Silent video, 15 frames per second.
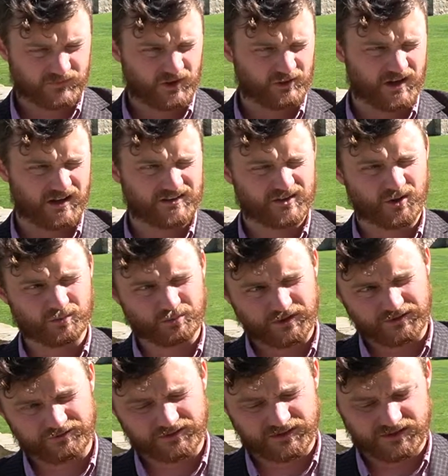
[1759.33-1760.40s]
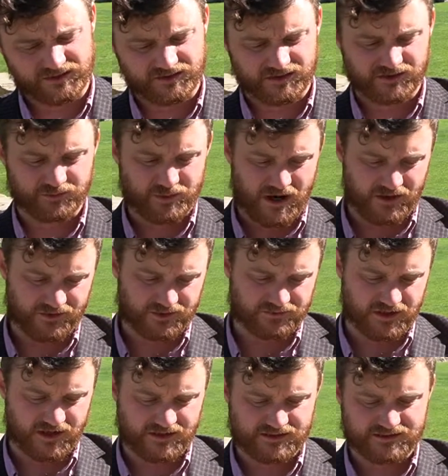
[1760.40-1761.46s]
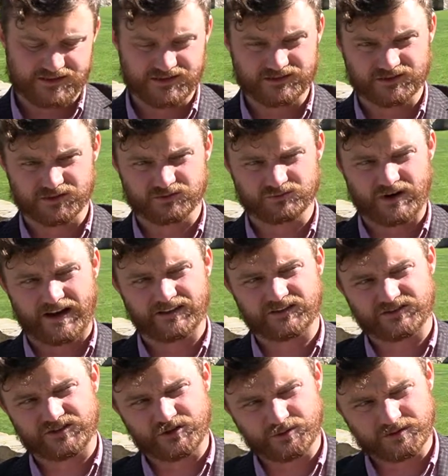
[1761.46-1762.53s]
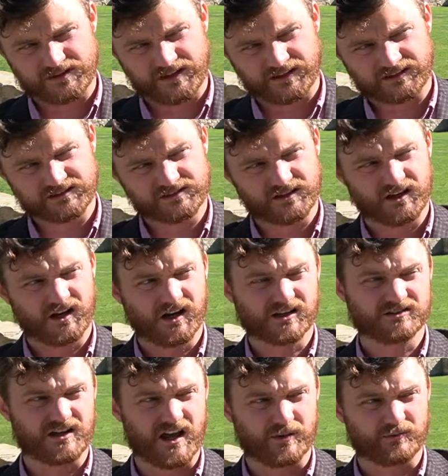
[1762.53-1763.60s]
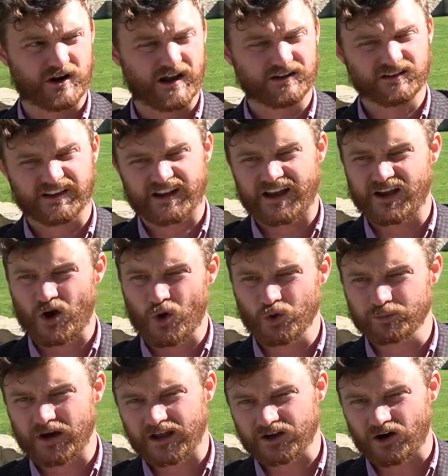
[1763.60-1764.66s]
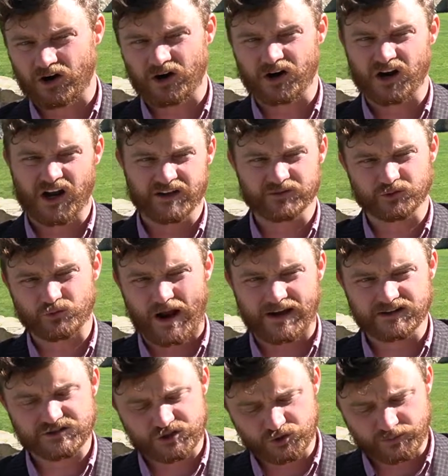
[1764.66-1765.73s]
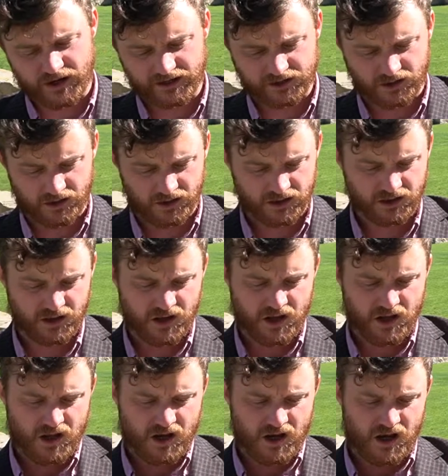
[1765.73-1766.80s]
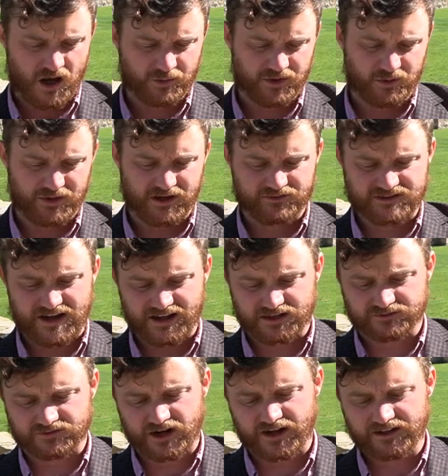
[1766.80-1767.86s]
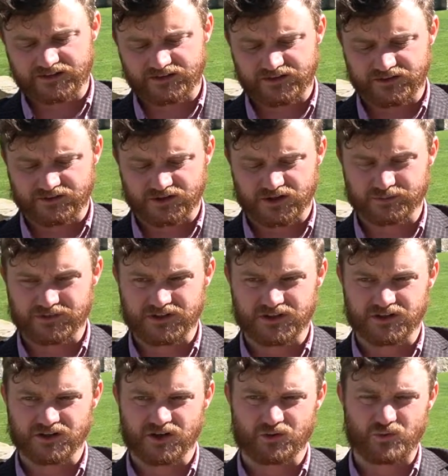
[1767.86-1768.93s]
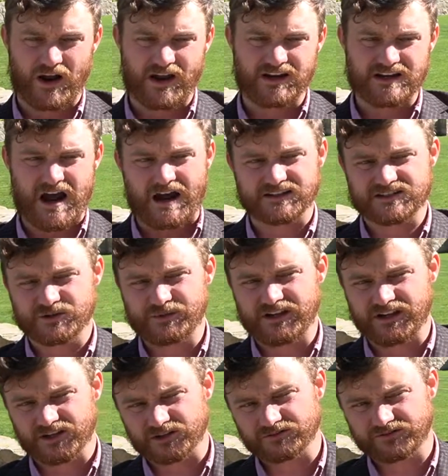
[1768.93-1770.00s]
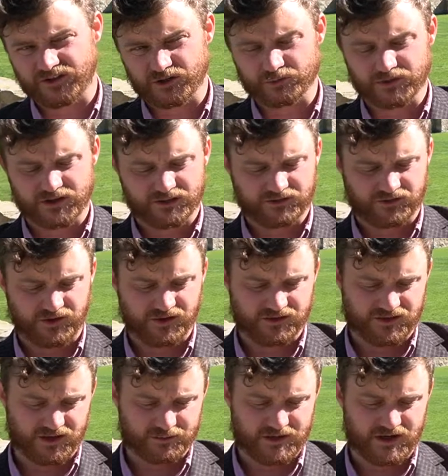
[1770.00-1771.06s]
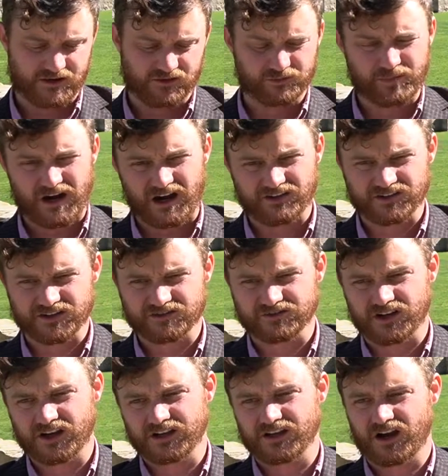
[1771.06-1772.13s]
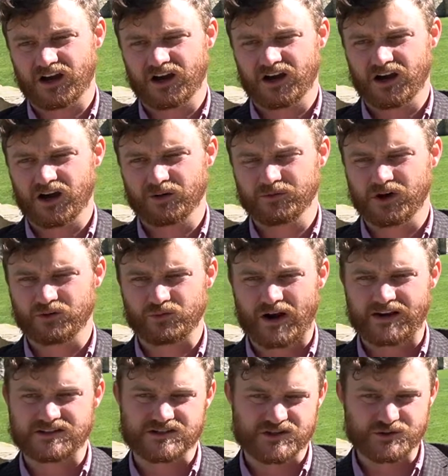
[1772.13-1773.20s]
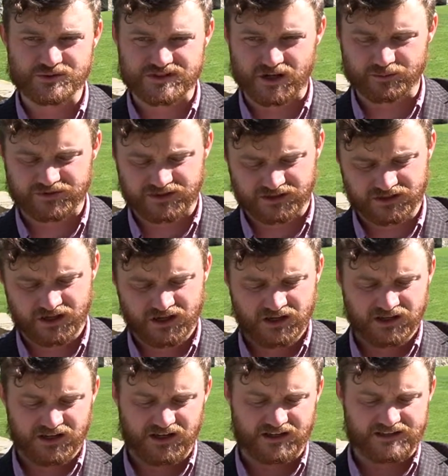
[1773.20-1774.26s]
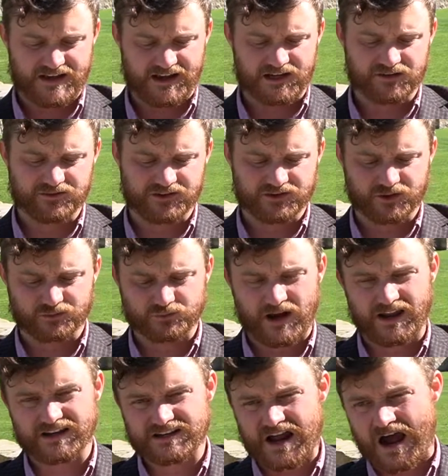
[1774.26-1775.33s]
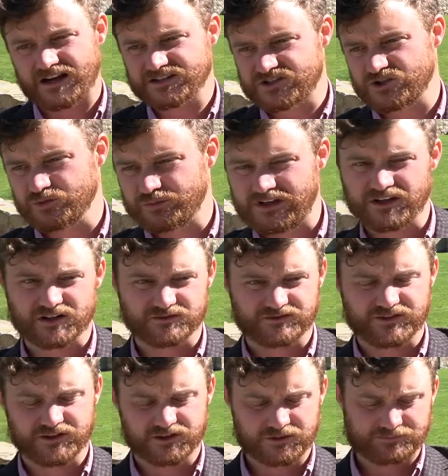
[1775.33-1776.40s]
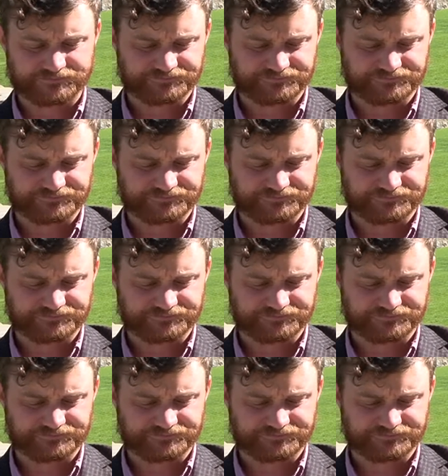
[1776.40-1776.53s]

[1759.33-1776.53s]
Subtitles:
Okay, so briefly, there's positive rights. These are rights to things, a claim right, like I own my car, I have a right to my car. But then we have negative rights. These are going to be a right not to be interfered with. So you can think about it as positive, like a right to something, and negative as a right not to be interfered.